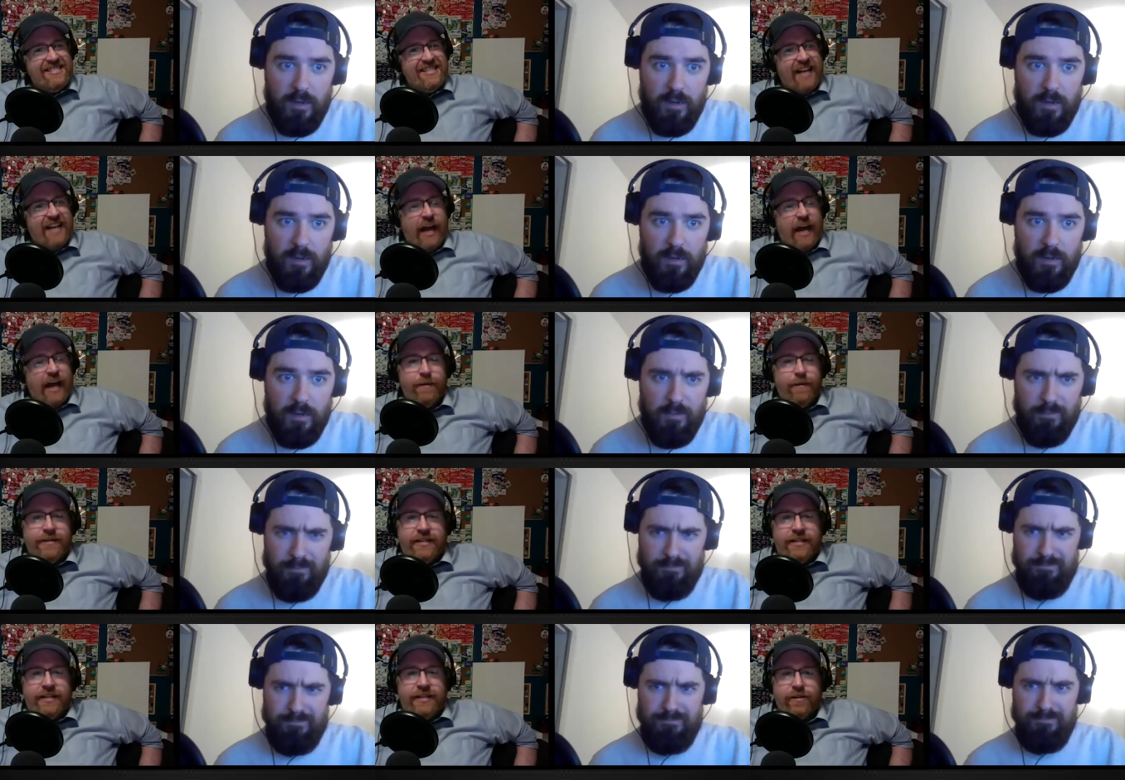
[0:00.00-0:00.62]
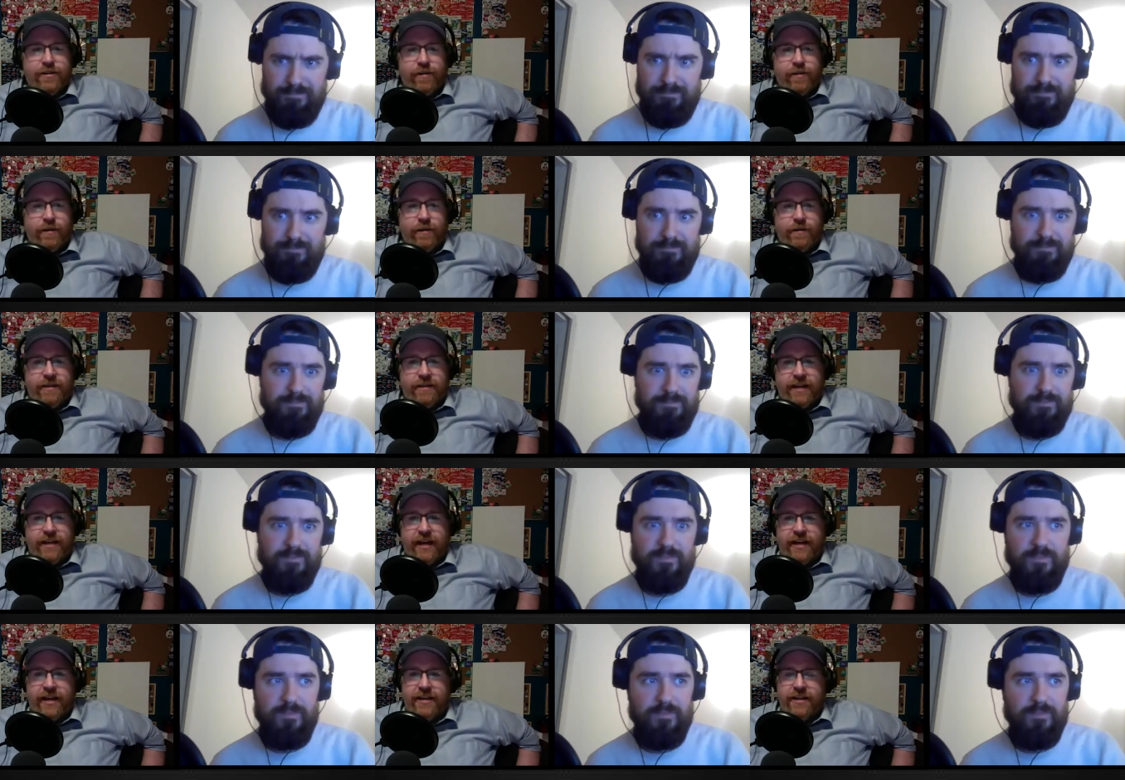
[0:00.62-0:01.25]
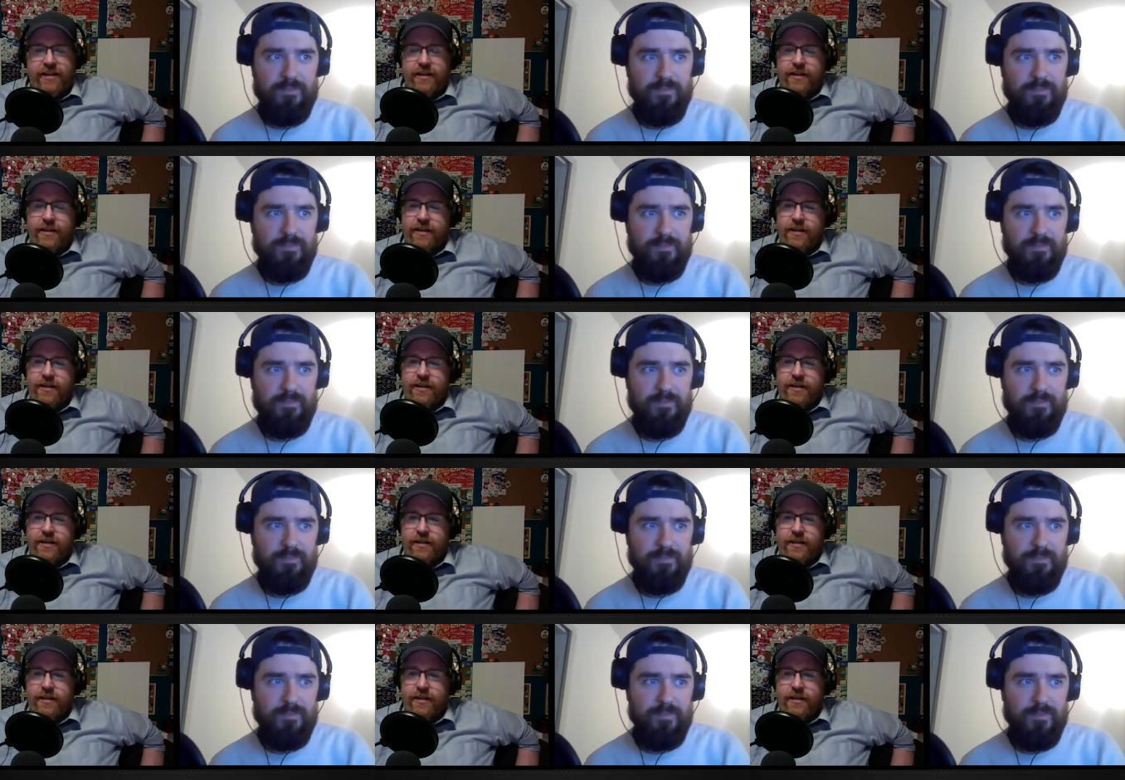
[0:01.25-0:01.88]
Speaker 1: I would disagree with that.
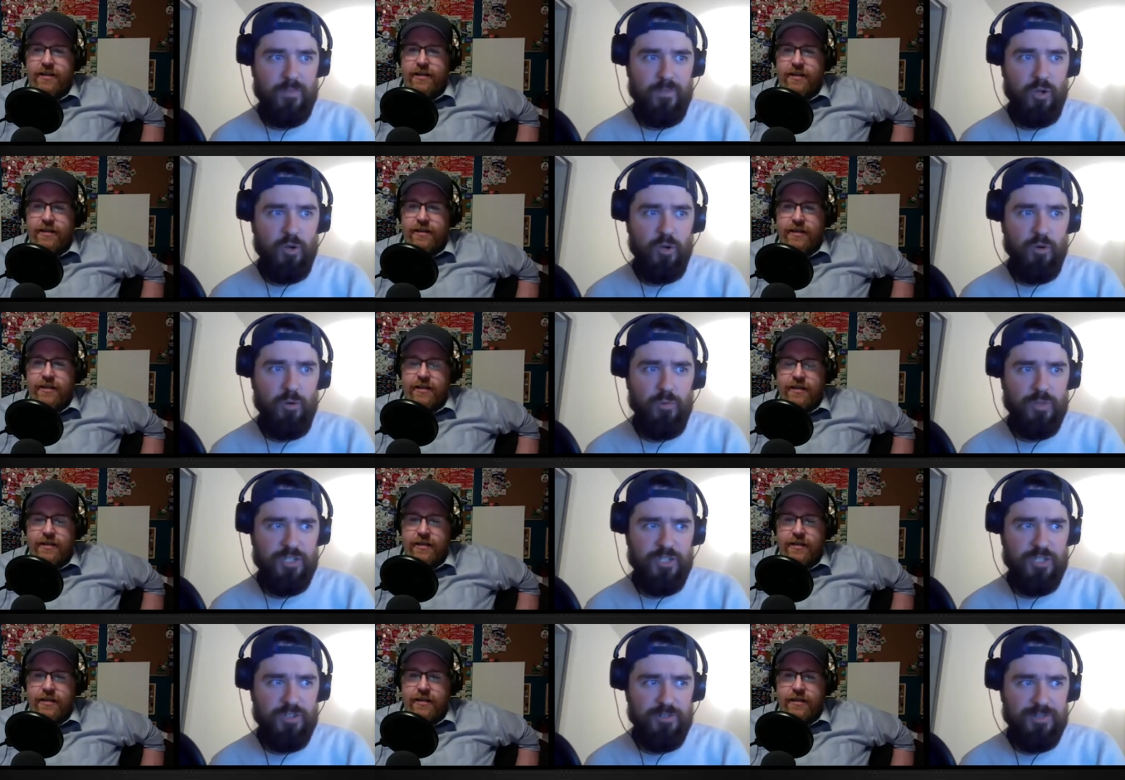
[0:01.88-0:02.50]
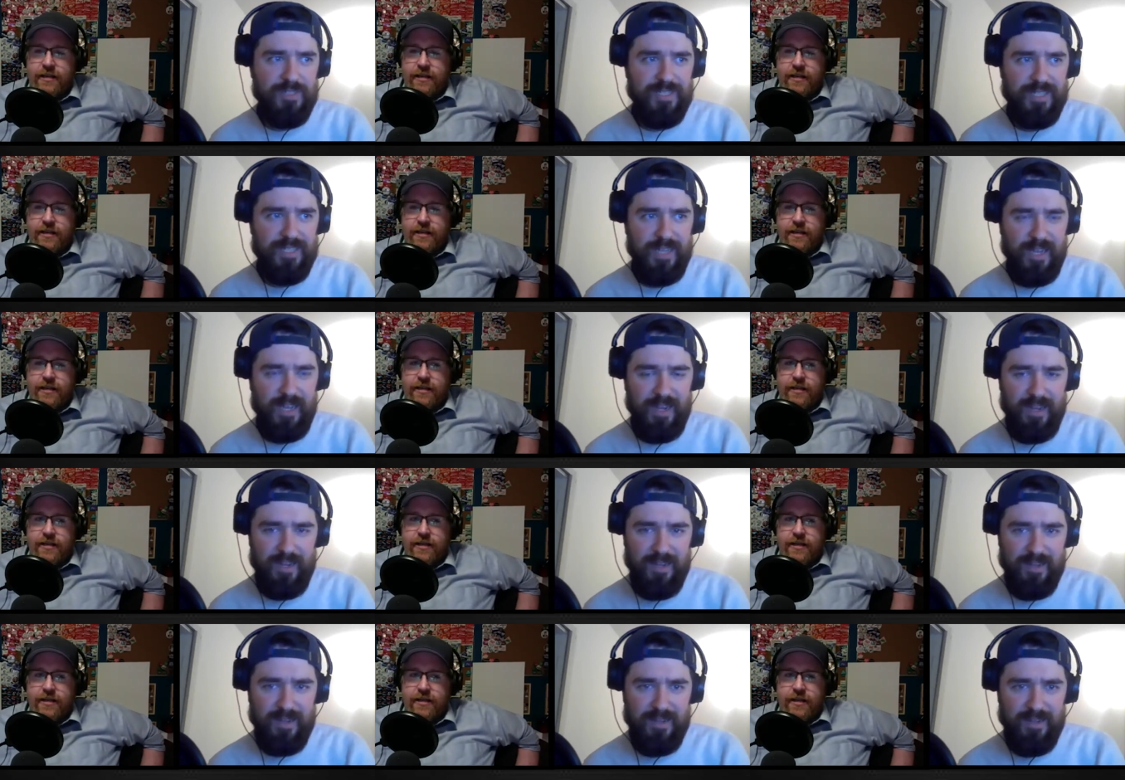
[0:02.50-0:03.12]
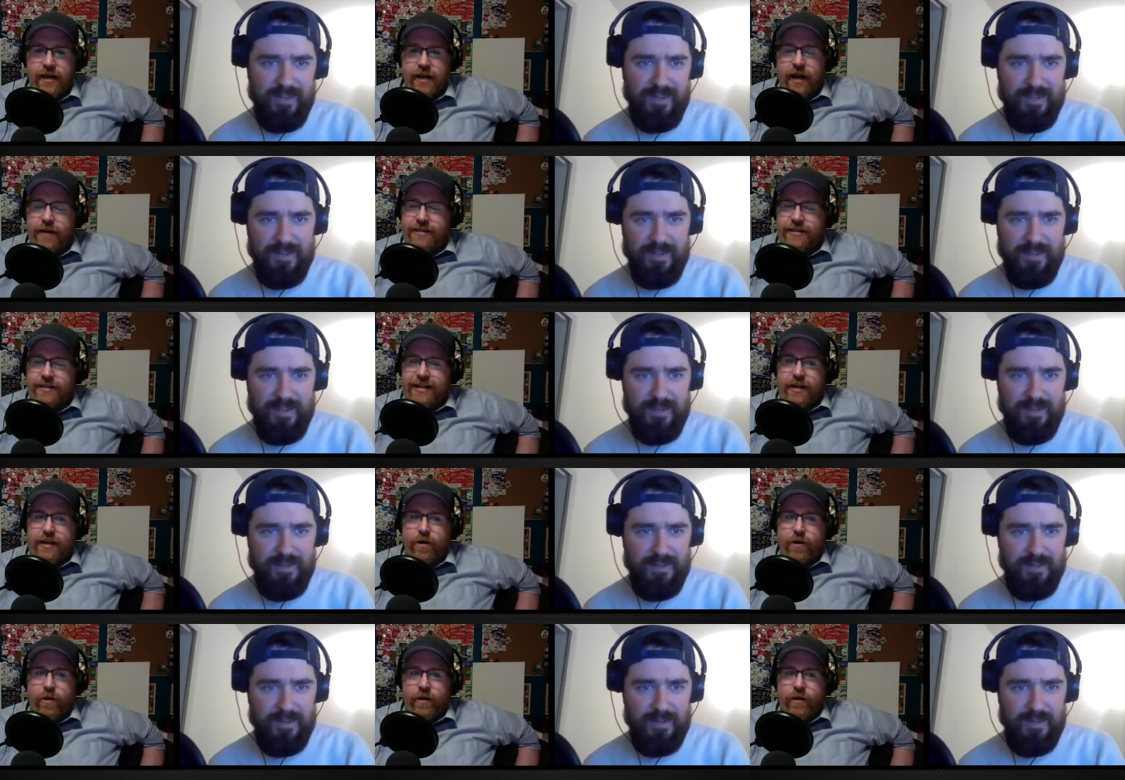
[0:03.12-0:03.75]
Speaker 2: Who would you say?
Speaker 1: I'd say
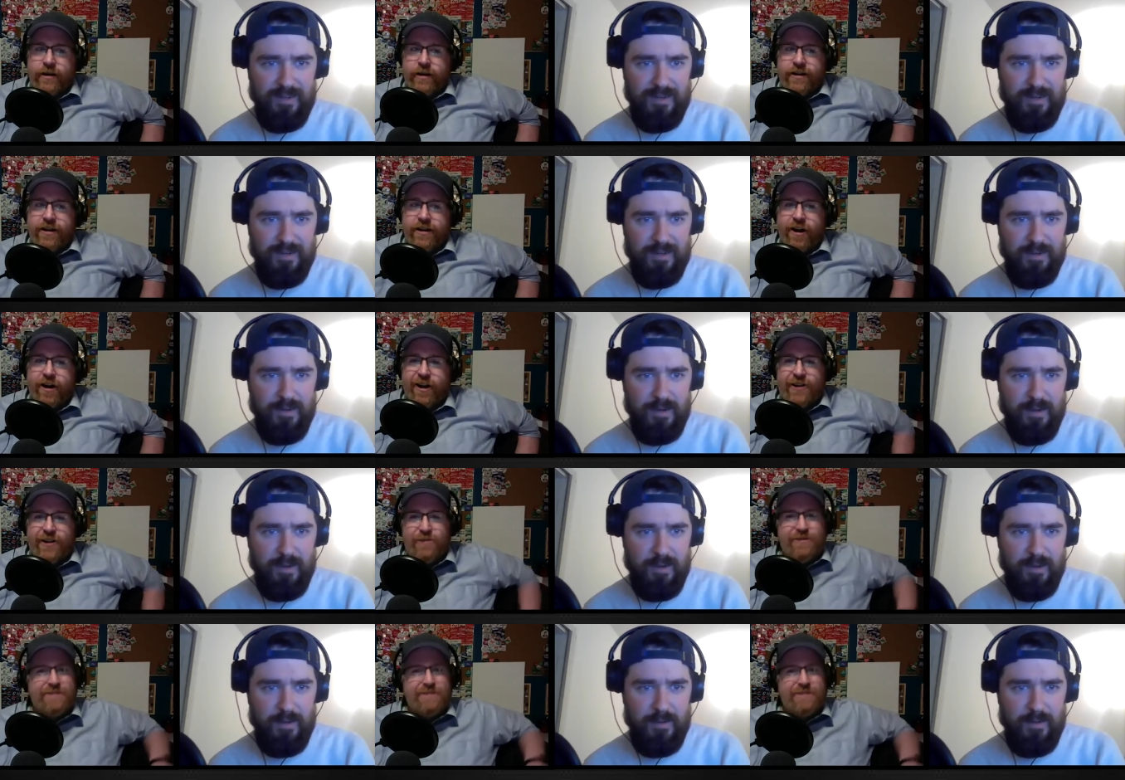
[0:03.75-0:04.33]
Courtney Cox was